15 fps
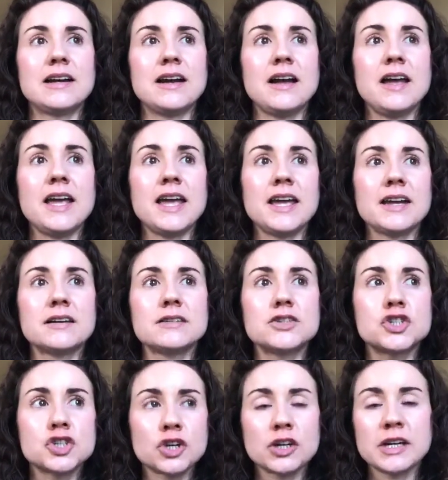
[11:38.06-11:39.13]
a
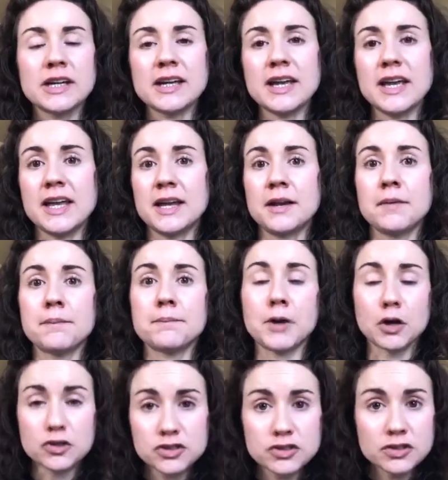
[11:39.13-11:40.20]
journey in
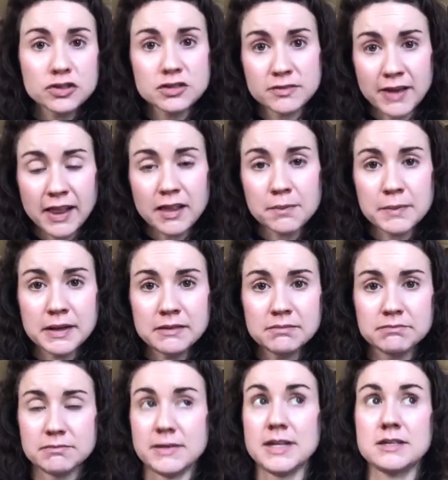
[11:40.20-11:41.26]
personal development,
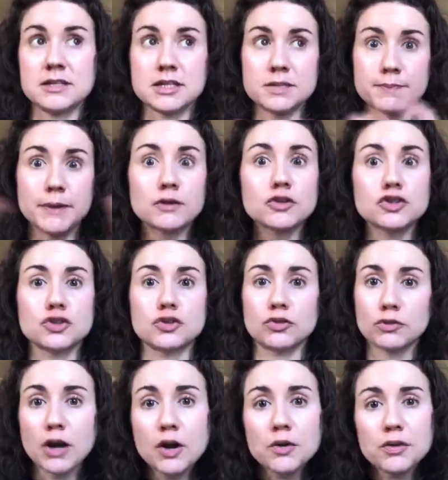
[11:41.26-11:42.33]
in spiritual
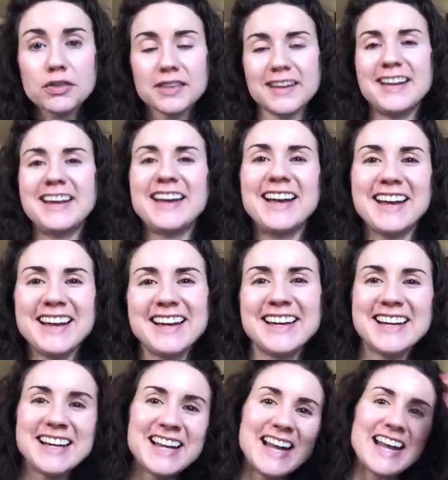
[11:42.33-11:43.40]
growth,
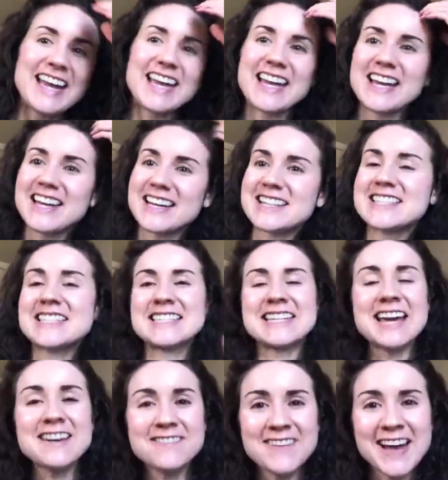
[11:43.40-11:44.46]
in
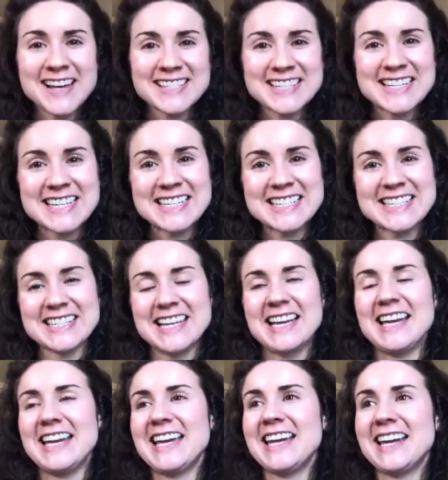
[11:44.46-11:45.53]
steadfastness,
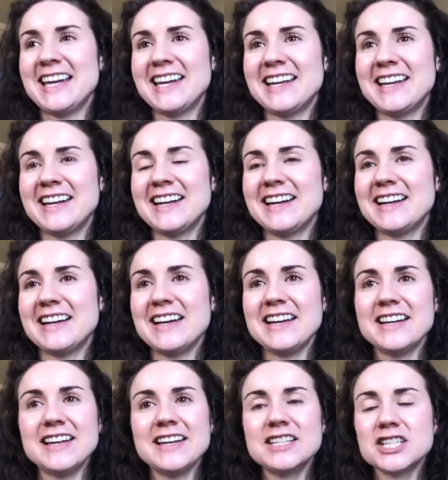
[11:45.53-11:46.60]

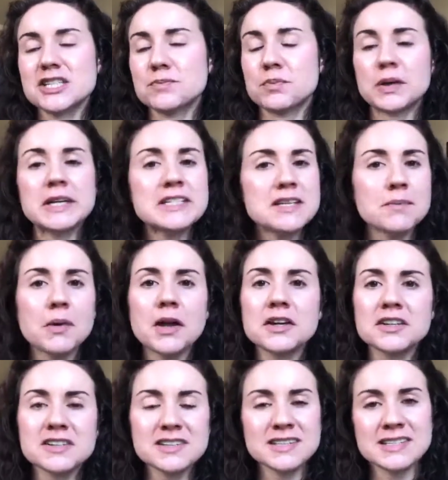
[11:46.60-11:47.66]
it just brings up all your
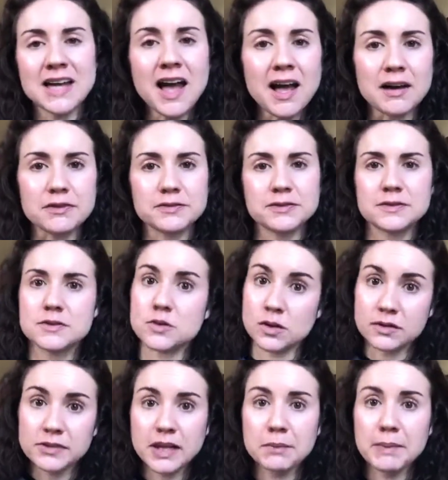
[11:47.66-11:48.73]
stuff, sort
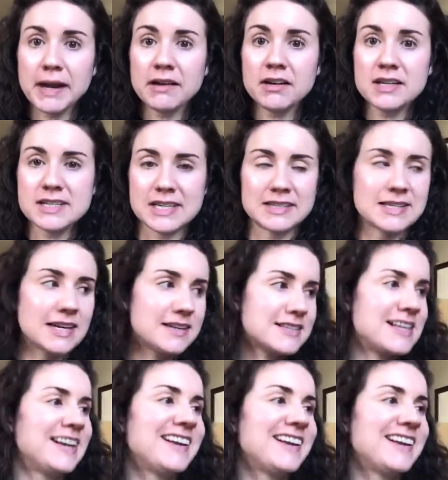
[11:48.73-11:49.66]
of like parenting does.